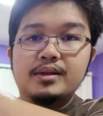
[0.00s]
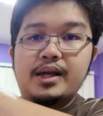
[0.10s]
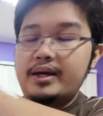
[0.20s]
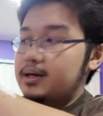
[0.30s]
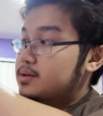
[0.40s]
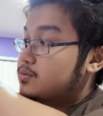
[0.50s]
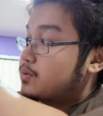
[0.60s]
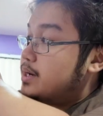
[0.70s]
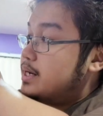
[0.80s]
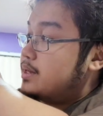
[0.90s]
Like, it's
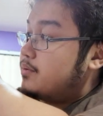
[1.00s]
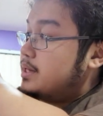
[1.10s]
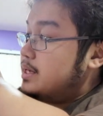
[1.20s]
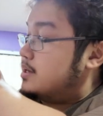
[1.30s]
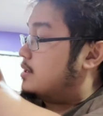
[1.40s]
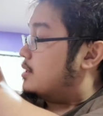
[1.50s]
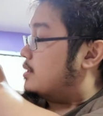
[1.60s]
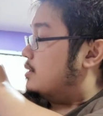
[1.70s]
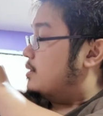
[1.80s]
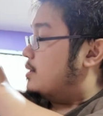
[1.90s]
really, really good.